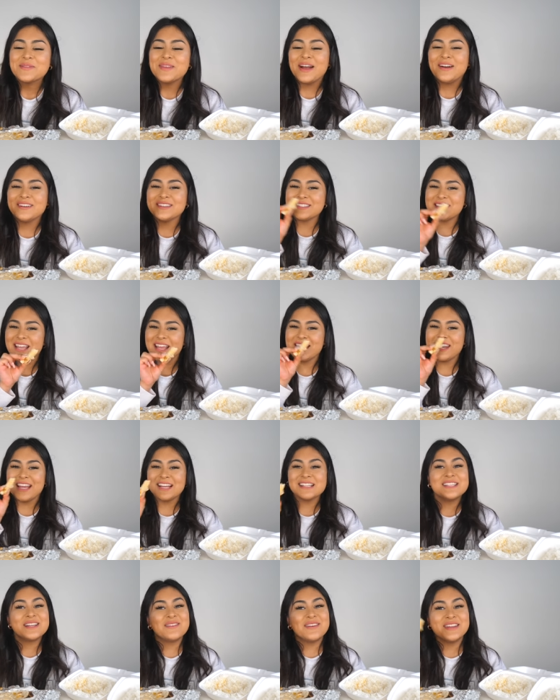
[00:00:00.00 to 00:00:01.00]
I was like,
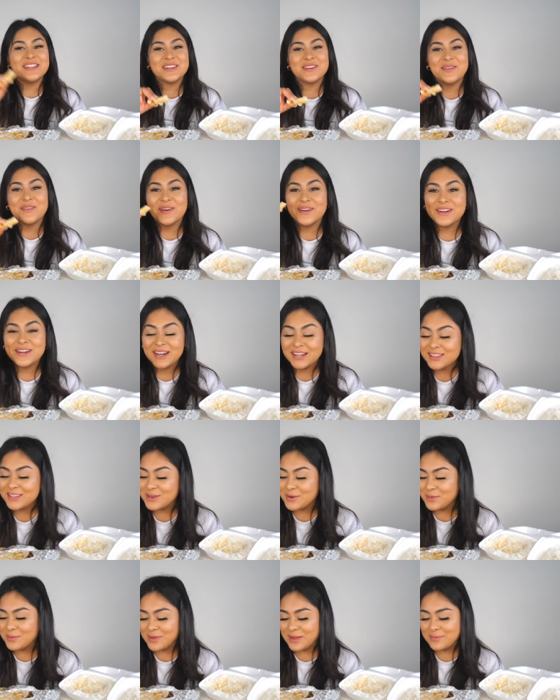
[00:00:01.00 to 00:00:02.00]
next time I need to order a
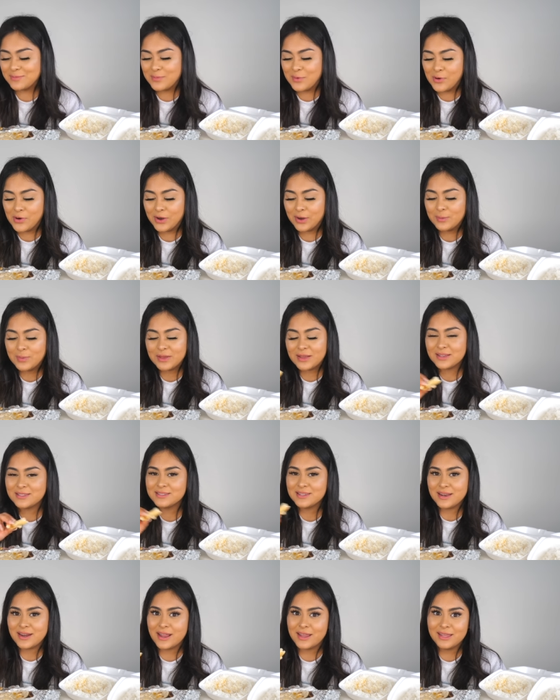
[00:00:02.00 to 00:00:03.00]
little bit more, because
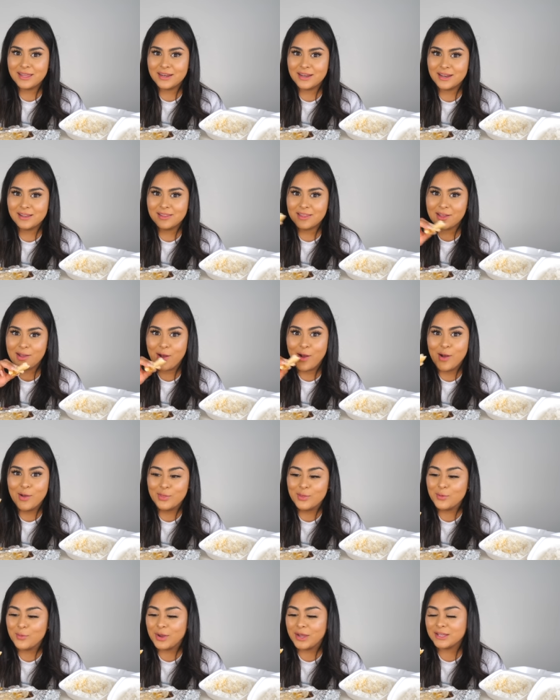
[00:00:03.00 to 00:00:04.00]
then I eat it like
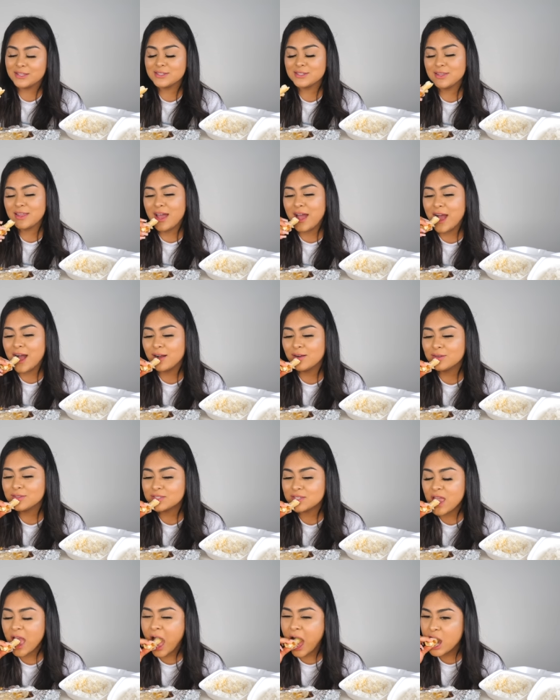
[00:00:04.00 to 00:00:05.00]
on the way to the
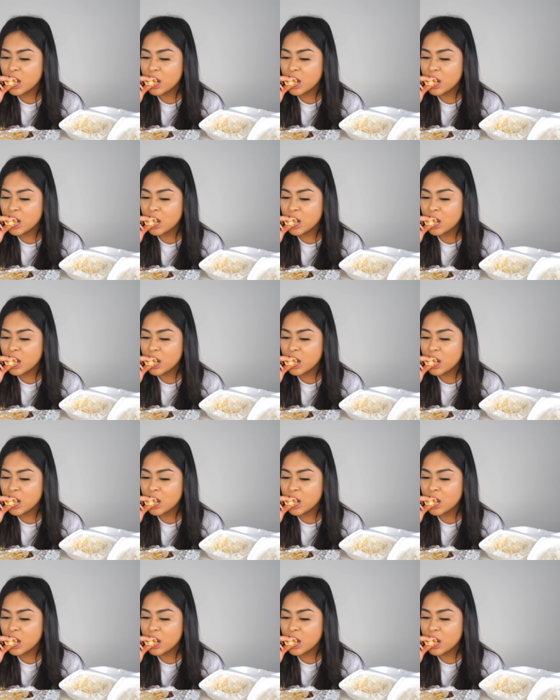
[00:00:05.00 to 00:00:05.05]
house.